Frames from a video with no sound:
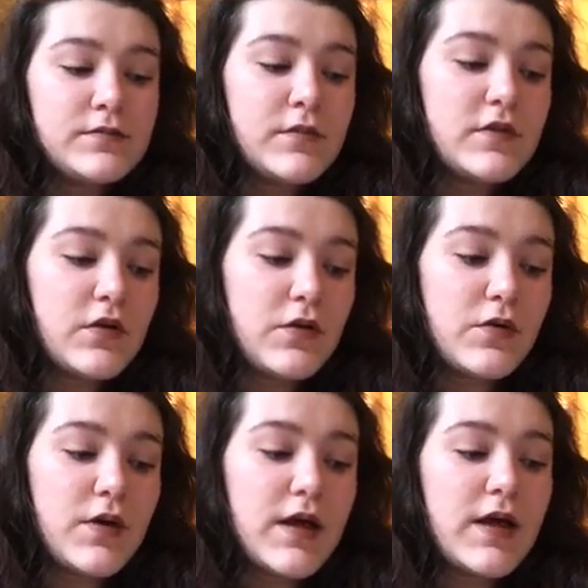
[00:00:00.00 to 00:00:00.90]
So
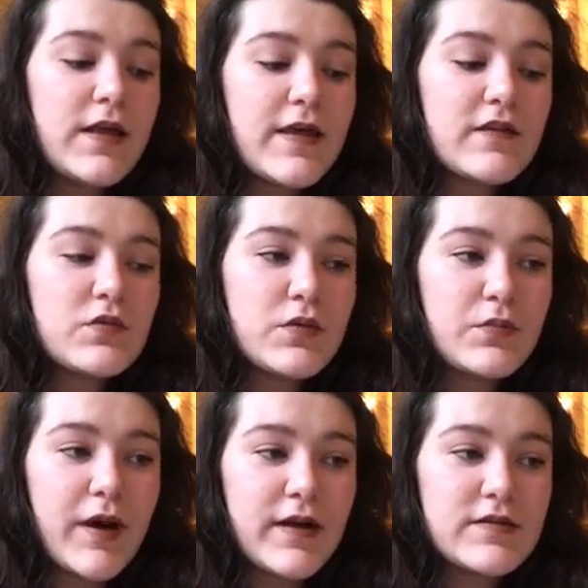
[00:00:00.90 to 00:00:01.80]
that's when
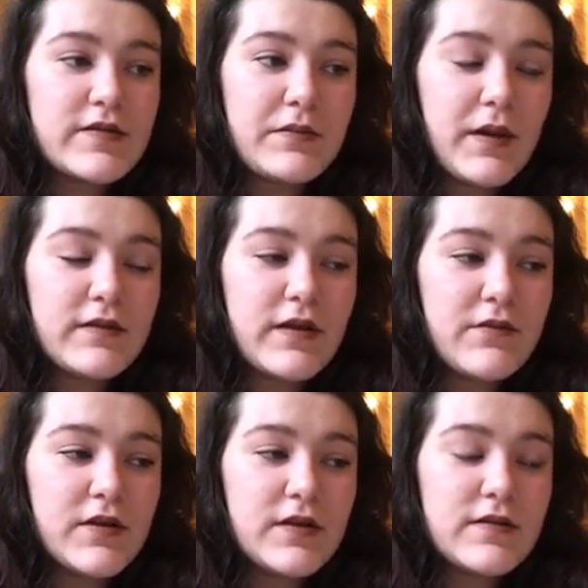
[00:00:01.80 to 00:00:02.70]
practice based
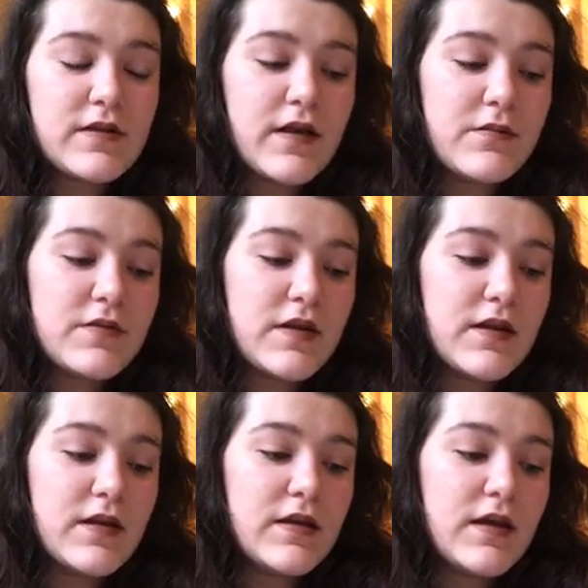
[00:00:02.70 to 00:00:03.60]
evidence comes
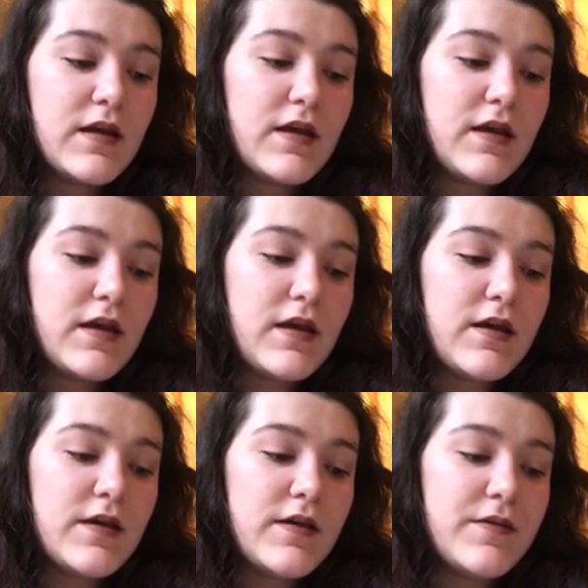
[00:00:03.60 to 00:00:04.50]
in,
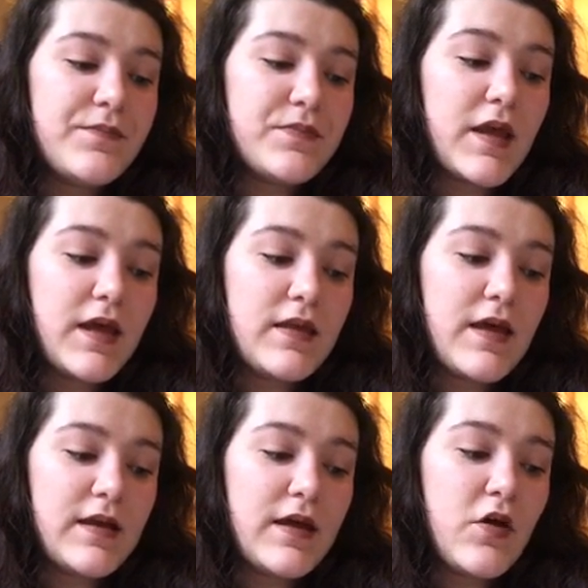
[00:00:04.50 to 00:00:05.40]
and
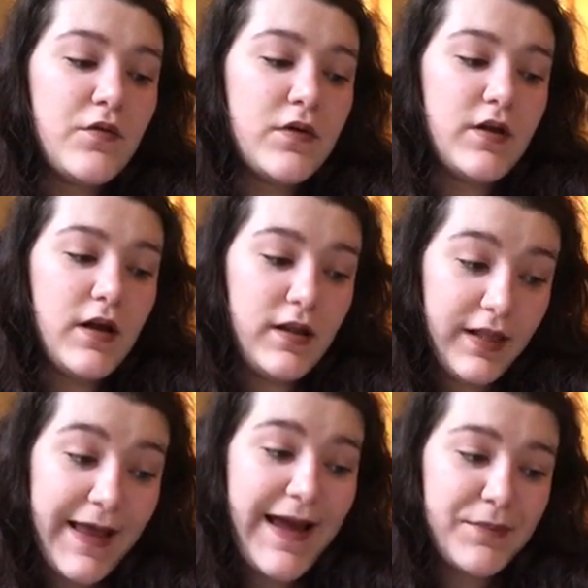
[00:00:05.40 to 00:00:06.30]
that it
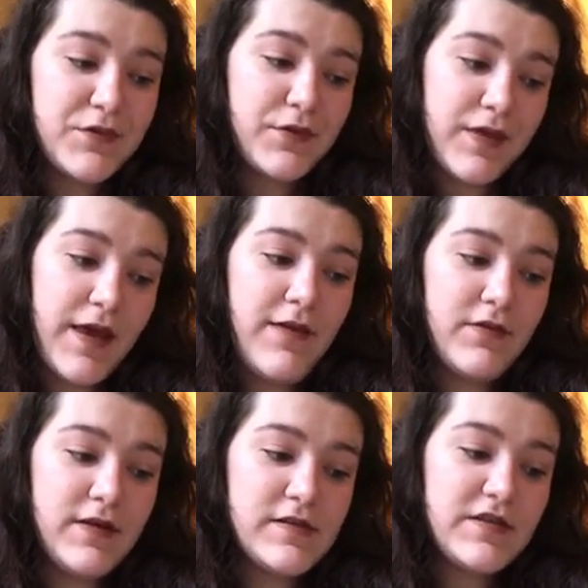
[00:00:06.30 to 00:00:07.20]
overlaps with the
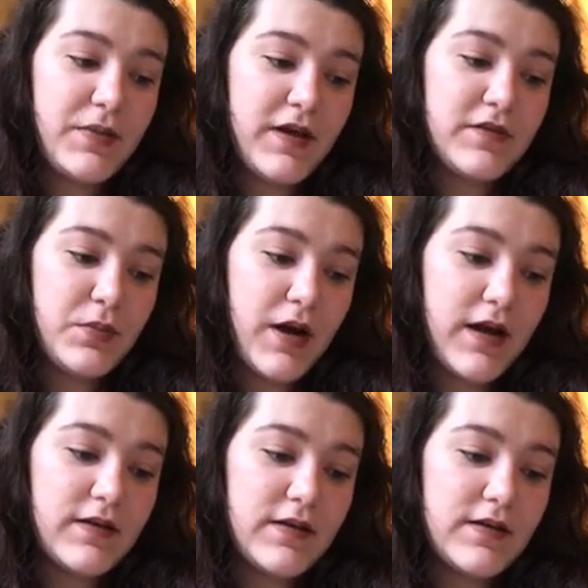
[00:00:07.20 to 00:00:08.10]
evidence based
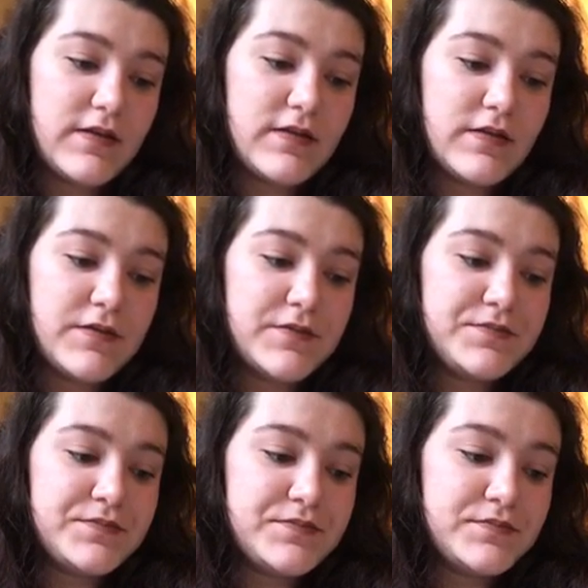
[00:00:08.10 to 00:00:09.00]
practice
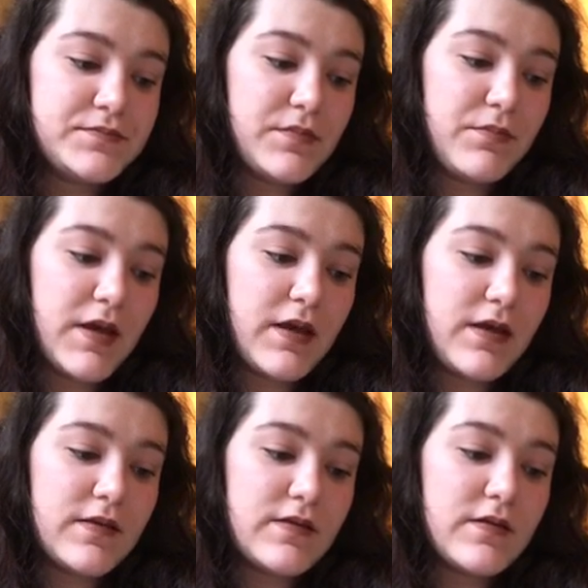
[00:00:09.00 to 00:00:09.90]

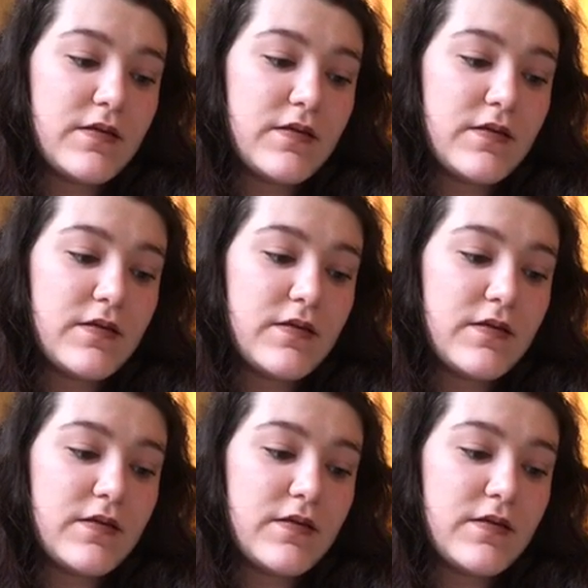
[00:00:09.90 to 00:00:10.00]
because